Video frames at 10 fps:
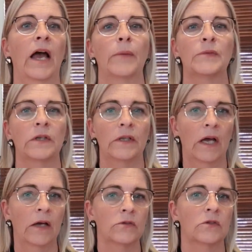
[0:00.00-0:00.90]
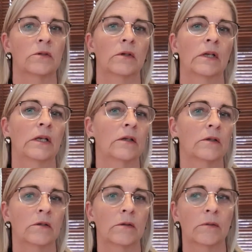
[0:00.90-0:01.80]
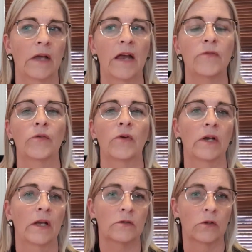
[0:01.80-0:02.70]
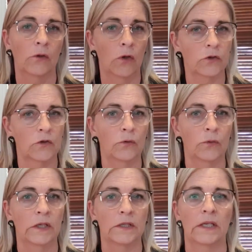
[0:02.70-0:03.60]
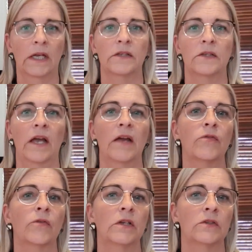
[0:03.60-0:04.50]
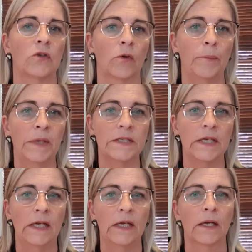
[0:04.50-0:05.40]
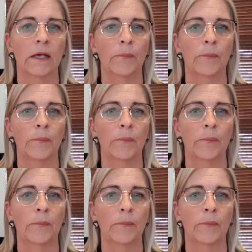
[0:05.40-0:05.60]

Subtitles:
ups and downs, and everyone has a lot to do these days, everyone is so busy,